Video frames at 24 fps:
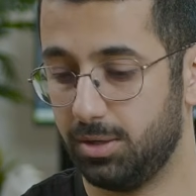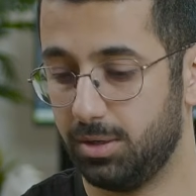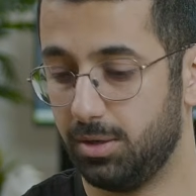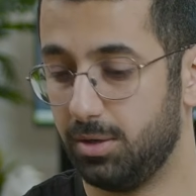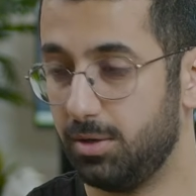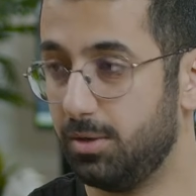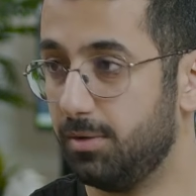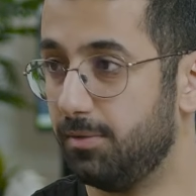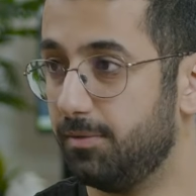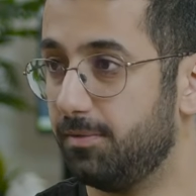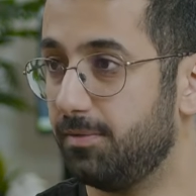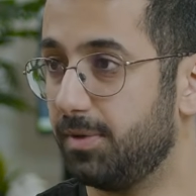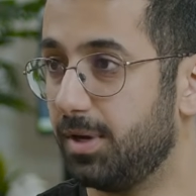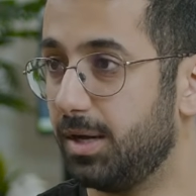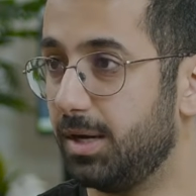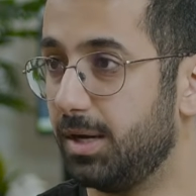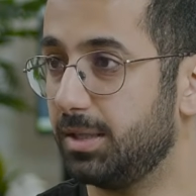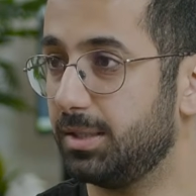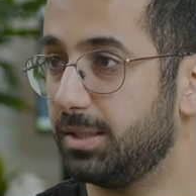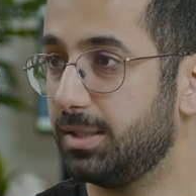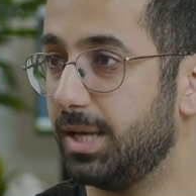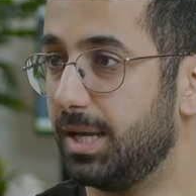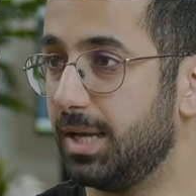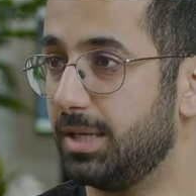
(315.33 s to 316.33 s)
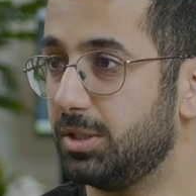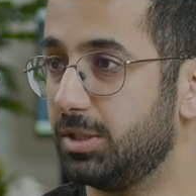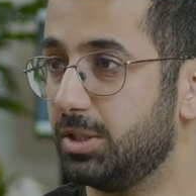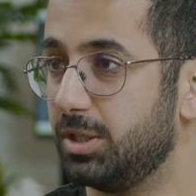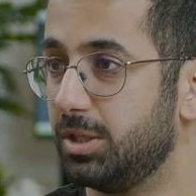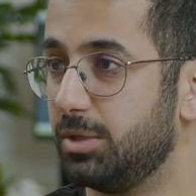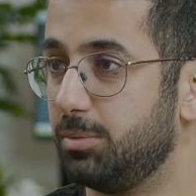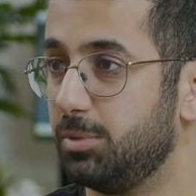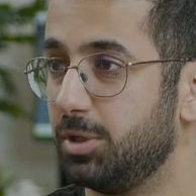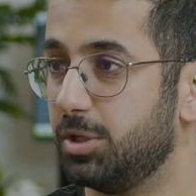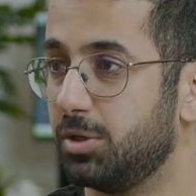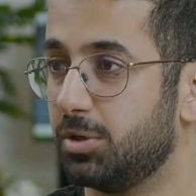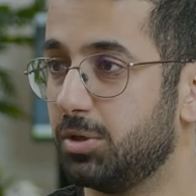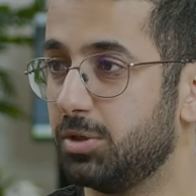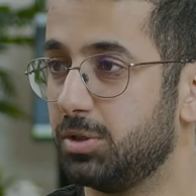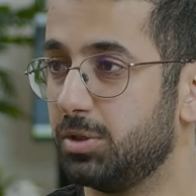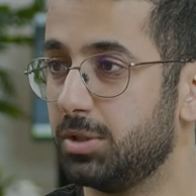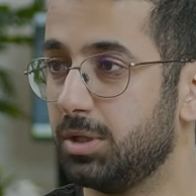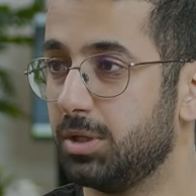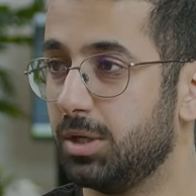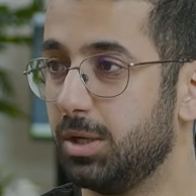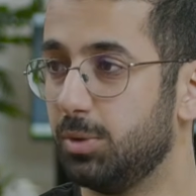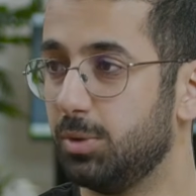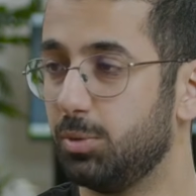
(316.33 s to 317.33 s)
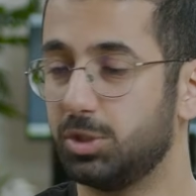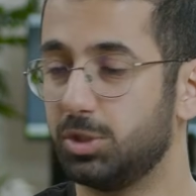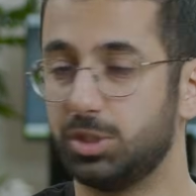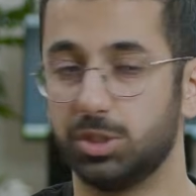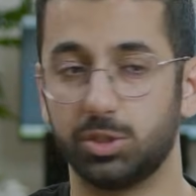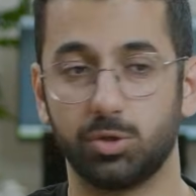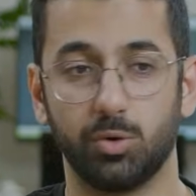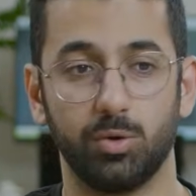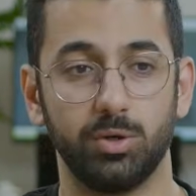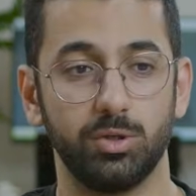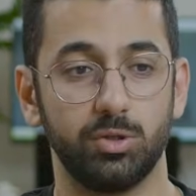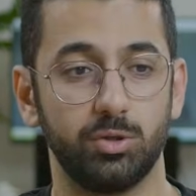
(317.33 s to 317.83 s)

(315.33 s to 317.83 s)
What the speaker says: of 10 centimeters, which is going